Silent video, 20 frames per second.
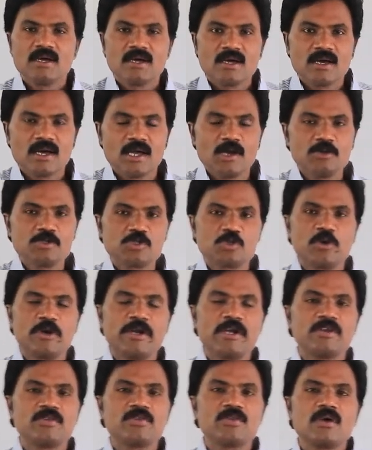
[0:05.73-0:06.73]
Hello
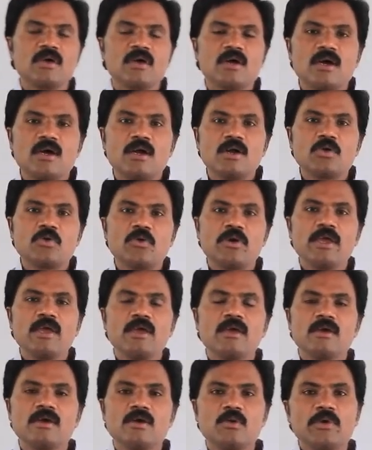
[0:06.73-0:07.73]
students,
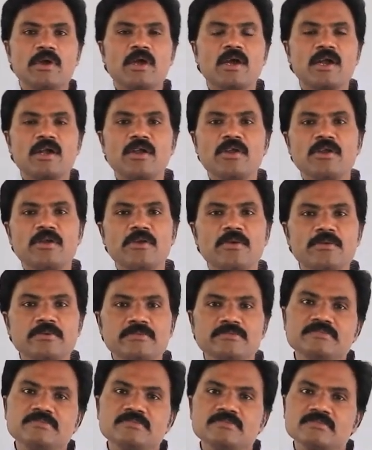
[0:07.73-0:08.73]
today we
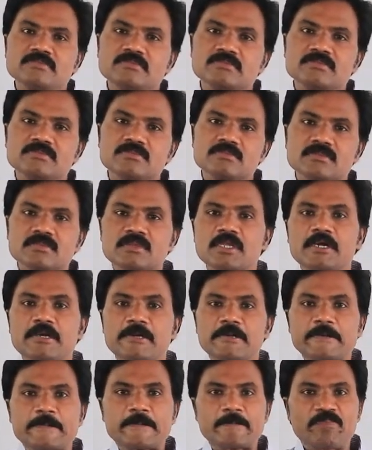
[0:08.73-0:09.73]
continue that
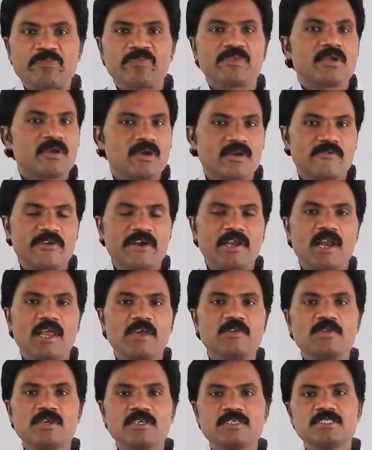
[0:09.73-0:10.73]

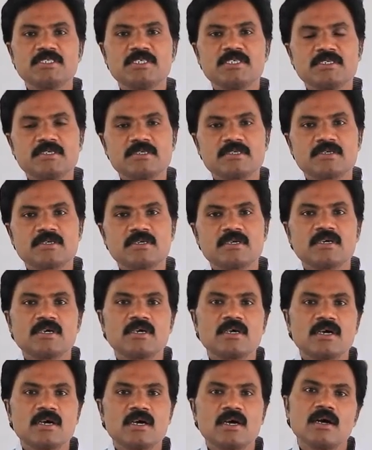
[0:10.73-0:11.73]
fertilization.
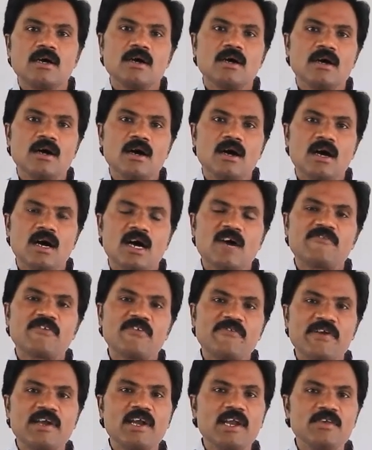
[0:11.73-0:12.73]

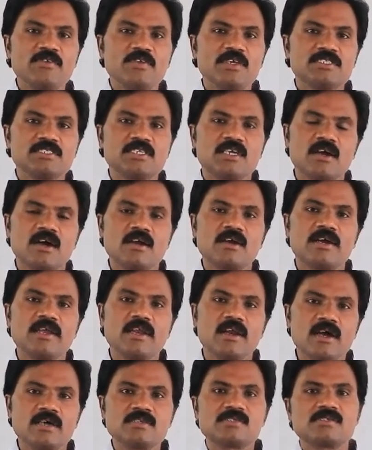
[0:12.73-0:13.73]
After fertilization,
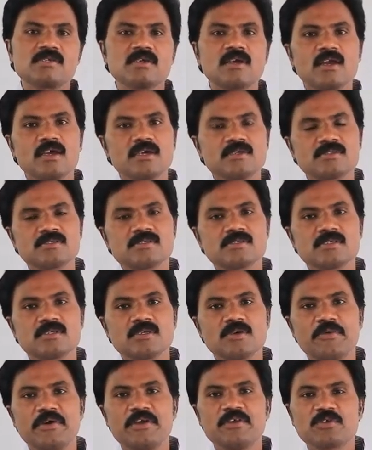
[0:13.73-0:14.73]
already last class
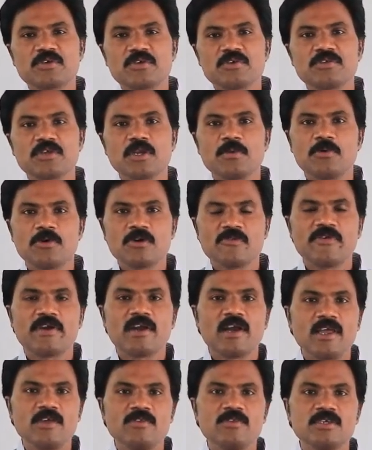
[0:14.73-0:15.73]
we discussed about
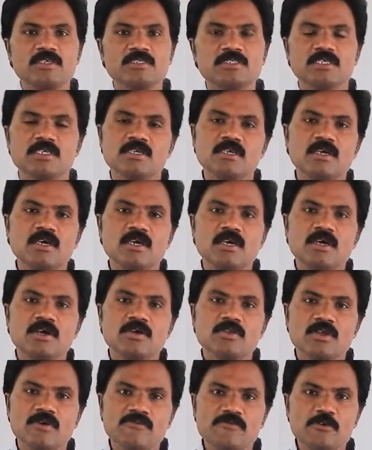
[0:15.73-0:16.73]
fertilization,
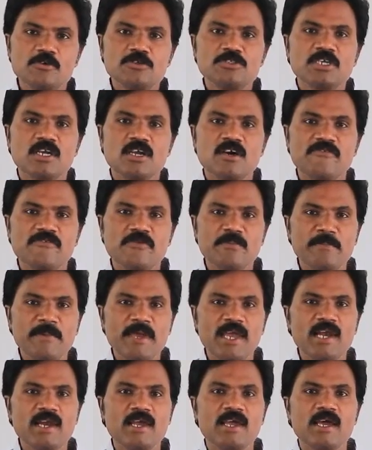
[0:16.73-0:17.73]
the fusion of
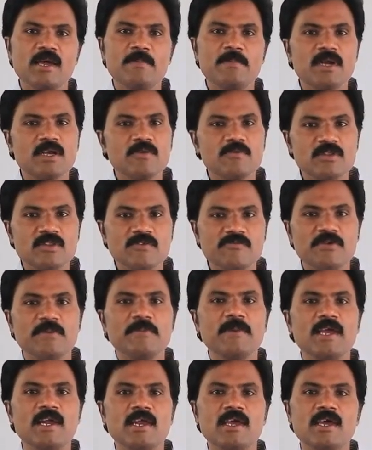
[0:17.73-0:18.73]
male gamete with the
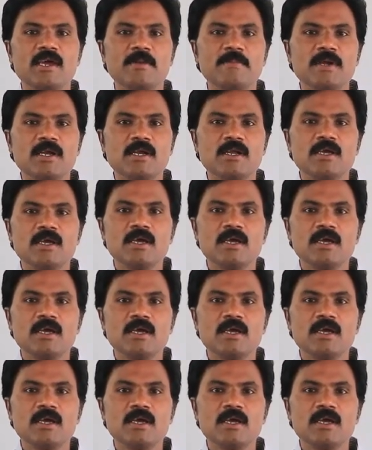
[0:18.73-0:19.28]
female gamete.